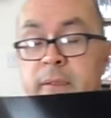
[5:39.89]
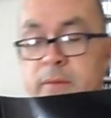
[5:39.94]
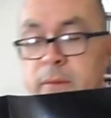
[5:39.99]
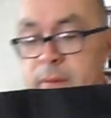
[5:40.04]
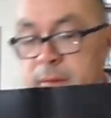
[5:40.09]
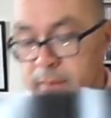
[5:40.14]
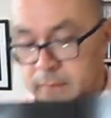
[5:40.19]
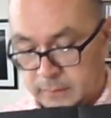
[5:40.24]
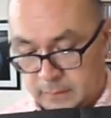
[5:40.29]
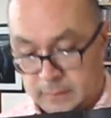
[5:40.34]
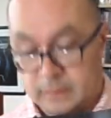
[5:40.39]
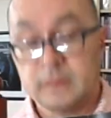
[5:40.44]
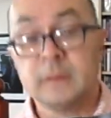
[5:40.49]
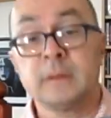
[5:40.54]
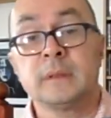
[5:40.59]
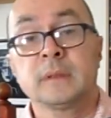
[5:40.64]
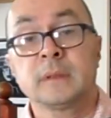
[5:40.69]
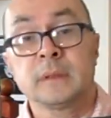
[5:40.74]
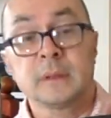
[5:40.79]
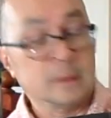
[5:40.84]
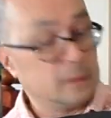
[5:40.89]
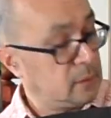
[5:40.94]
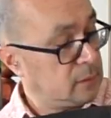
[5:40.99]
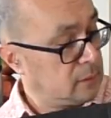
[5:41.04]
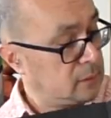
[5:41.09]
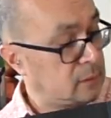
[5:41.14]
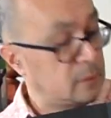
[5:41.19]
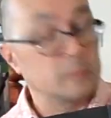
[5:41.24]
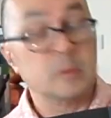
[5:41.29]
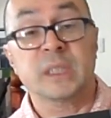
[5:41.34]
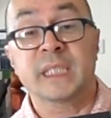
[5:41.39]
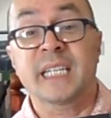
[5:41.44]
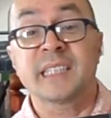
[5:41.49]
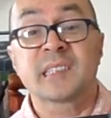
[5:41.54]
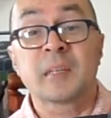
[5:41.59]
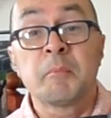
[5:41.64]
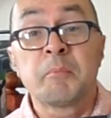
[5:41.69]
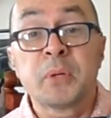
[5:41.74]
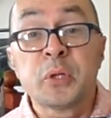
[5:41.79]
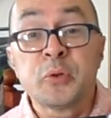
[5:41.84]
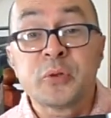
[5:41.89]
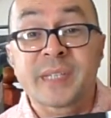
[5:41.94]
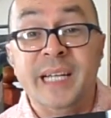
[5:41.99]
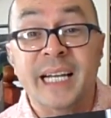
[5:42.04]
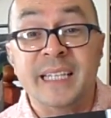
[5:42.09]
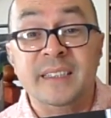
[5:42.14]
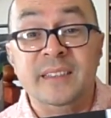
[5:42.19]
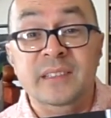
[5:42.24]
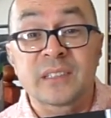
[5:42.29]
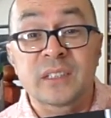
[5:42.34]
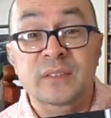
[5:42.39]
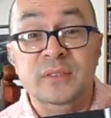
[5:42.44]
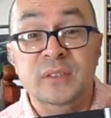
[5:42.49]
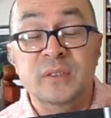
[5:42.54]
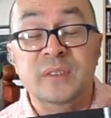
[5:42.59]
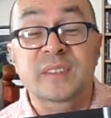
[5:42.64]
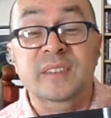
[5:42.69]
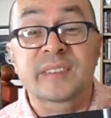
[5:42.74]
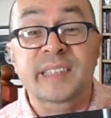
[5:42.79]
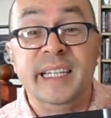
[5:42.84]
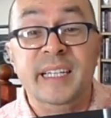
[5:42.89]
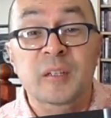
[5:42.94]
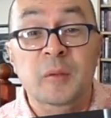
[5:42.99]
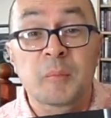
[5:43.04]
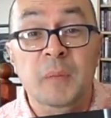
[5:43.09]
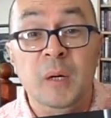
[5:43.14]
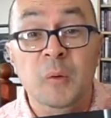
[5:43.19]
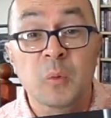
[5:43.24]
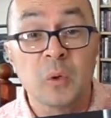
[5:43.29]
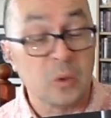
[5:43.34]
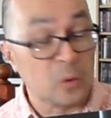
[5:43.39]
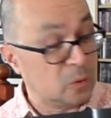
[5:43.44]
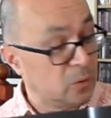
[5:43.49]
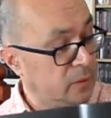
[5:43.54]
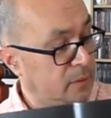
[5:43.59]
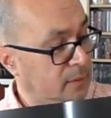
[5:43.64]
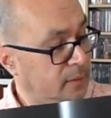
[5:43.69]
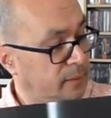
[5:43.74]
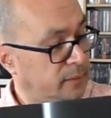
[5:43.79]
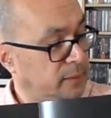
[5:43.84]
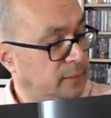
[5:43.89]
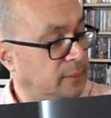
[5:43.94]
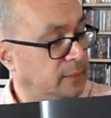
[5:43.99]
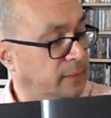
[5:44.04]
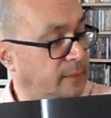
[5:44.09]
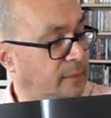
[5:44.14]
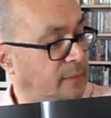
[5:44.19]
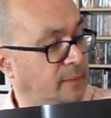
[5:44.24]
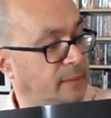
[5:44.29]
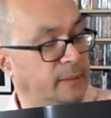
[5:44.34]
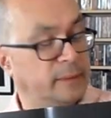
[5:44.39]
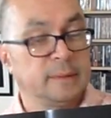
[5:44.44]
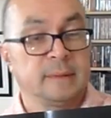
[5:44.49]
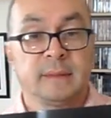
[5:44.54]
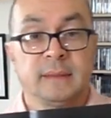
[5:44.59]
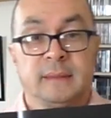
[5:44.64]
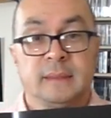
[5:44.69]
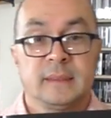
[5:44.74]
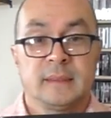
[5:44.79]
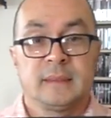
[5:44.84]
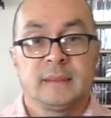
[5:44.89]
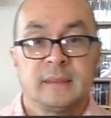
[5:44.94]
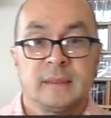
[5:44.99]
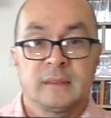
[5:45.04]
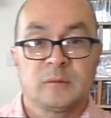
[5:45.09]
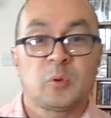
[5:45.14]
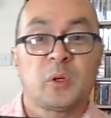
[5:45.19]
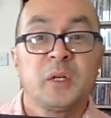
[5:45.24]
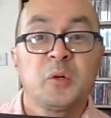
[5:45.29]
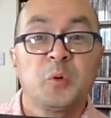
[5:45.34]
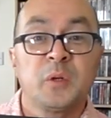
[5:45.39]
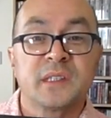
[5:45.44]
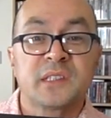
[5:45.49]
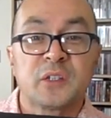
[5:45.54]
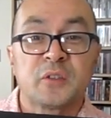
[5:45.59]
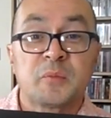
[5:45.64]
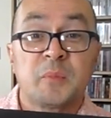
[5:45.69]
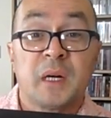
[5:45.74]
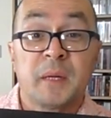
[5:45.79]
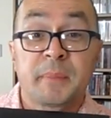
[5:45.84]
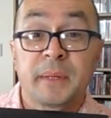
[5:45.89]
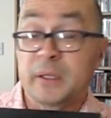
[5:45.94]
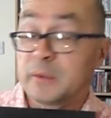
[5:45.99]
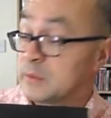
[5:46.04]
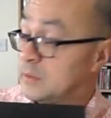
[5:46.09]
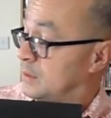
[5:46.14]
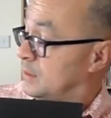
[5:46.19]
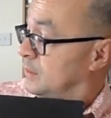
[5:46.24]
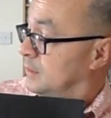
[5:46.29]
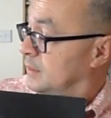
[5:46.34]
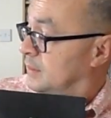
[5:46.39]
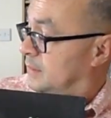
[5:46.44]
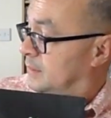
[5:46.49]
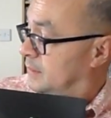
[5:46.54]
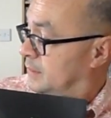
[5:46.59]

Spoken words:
I'm gonna get some blue tack this afternoon and stick it on my wall. That's what I always do with my posters.